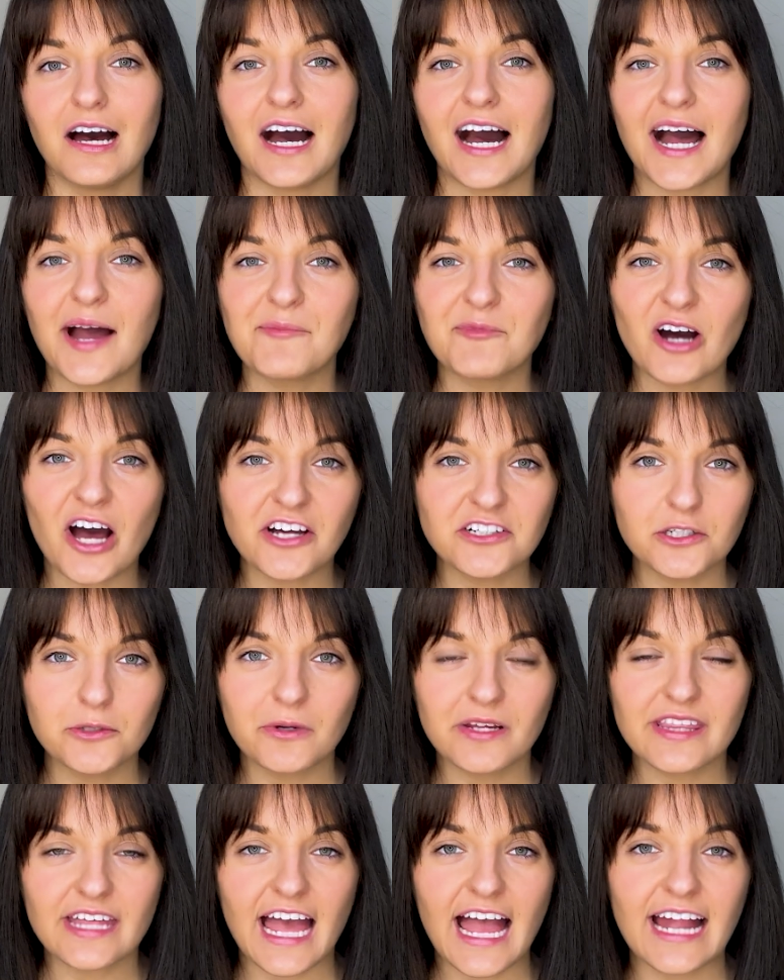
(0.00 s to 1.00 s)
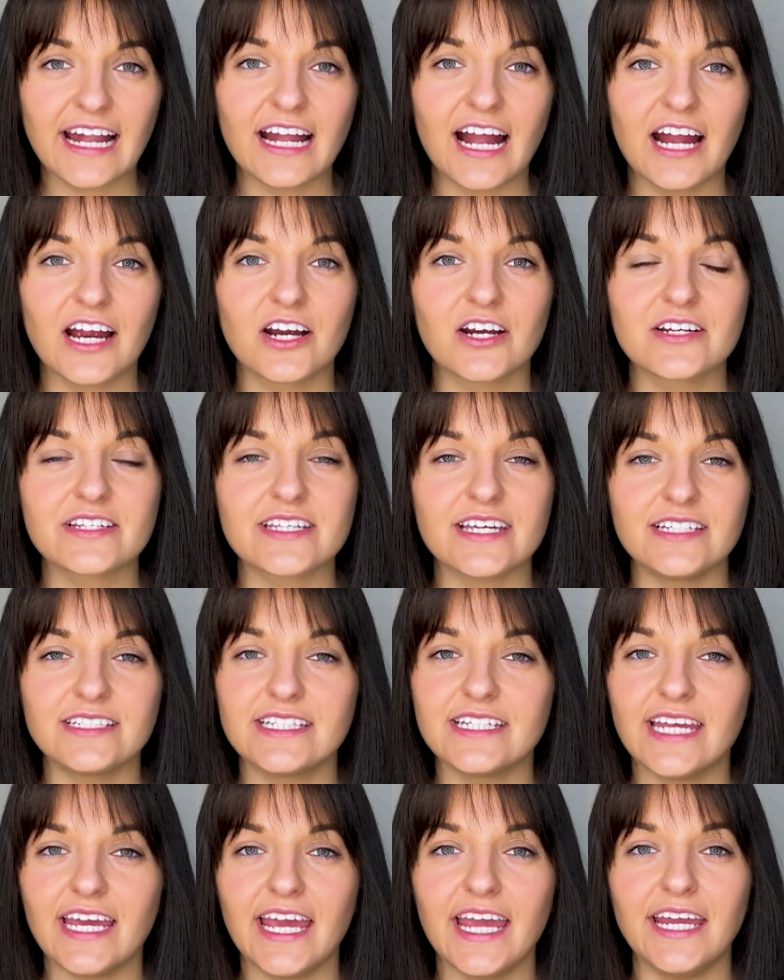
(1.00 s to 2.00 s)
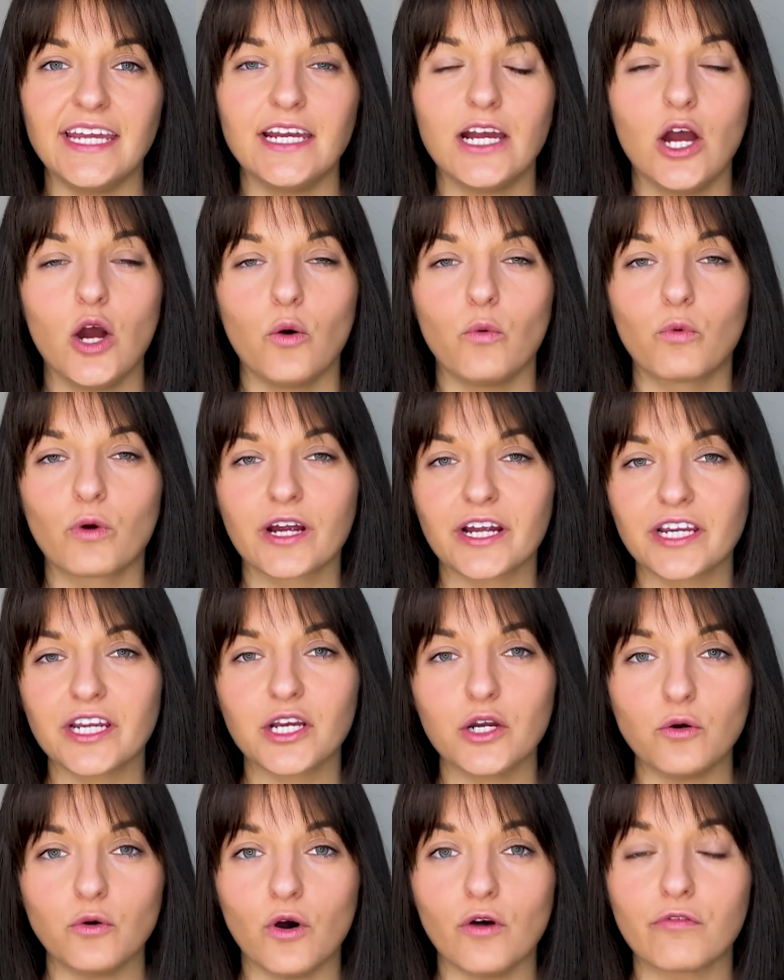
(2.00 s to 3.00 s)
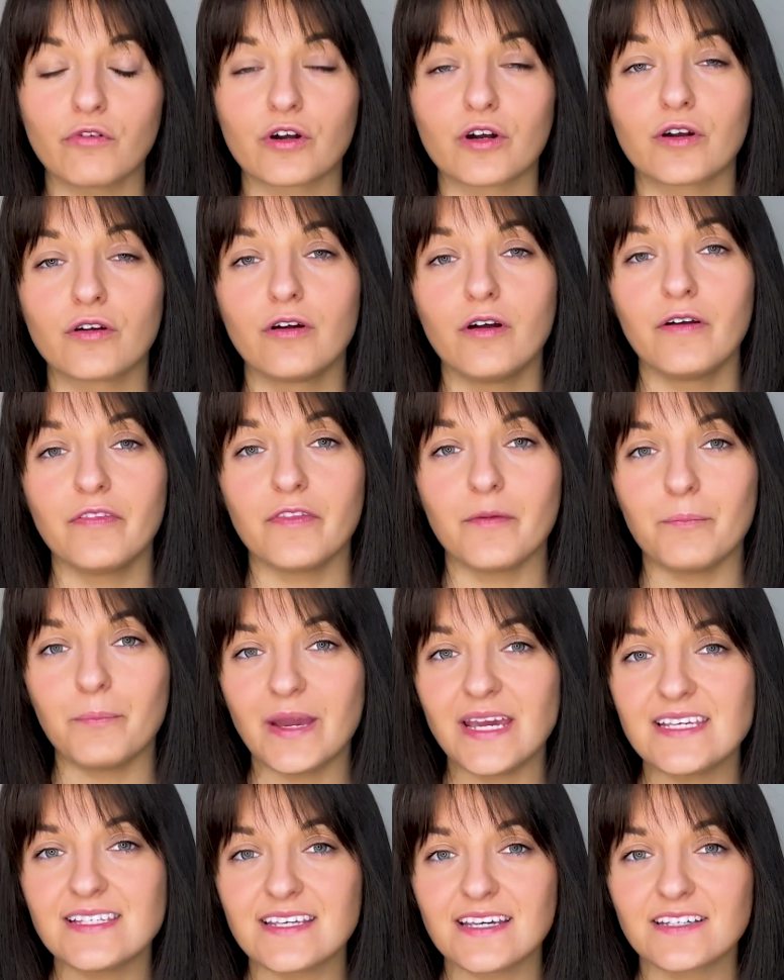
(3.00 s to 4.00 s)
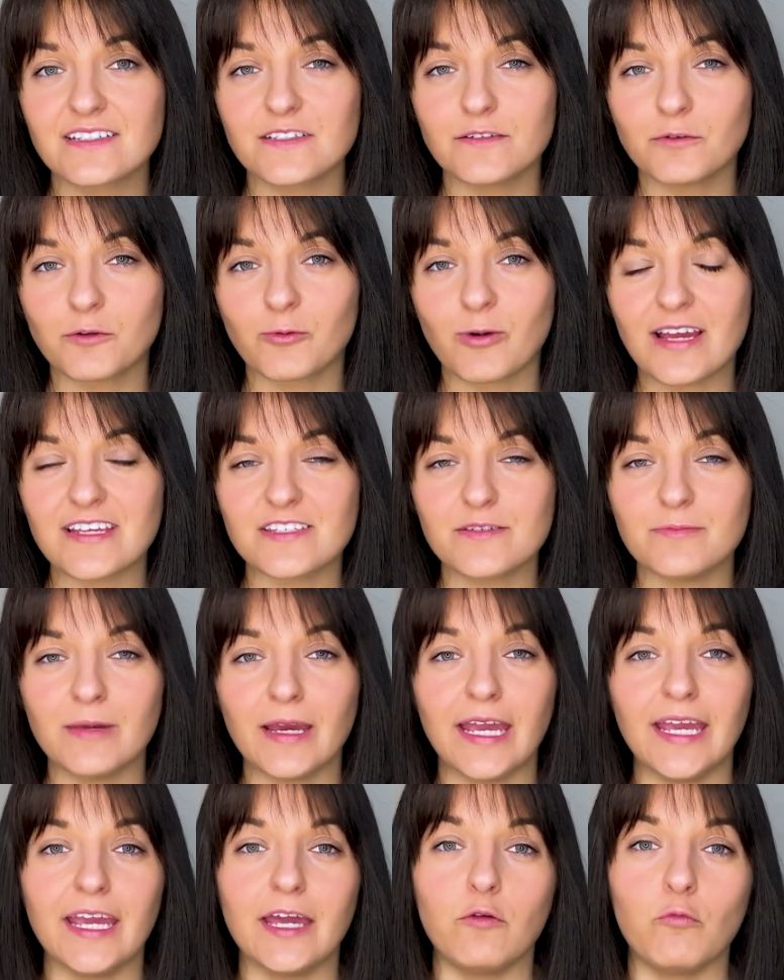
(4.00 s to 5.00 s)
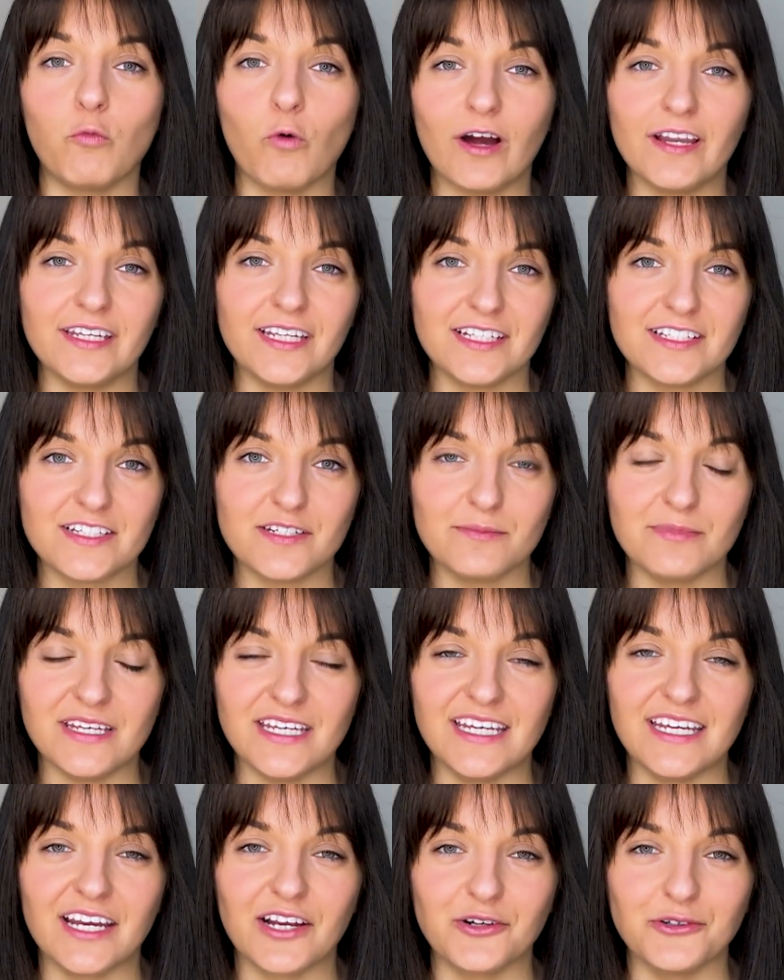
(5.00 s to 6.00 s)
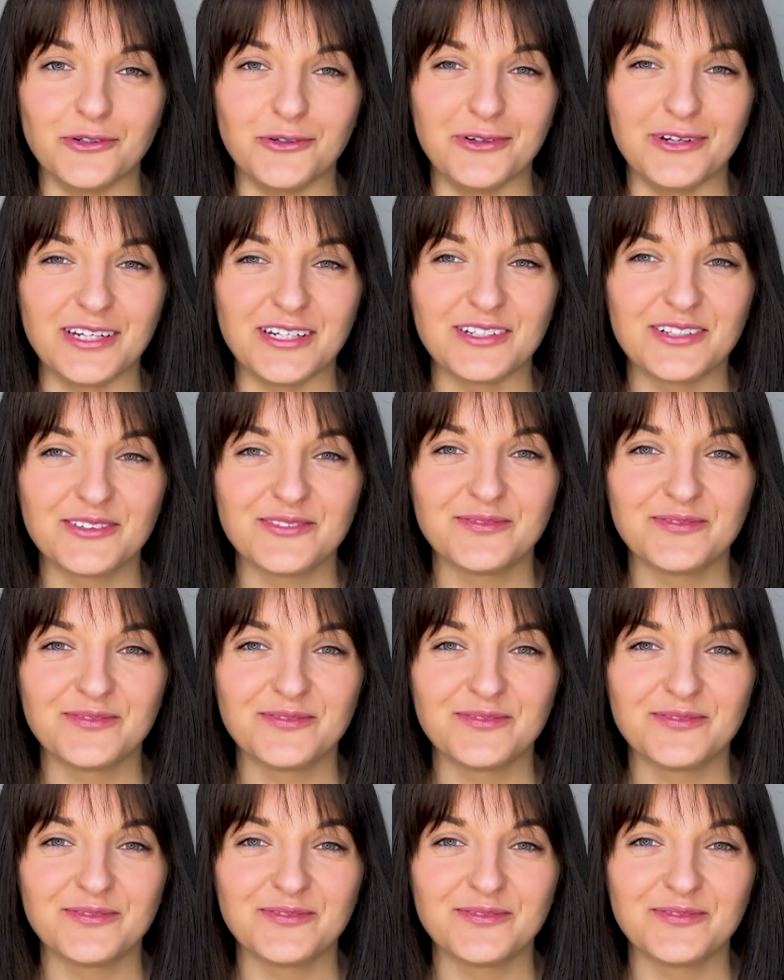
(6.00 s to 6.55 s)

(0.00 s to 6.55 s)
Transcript: I'm Lila with AgHires, and today we're going to go over the basics of a resume and what needs to be included.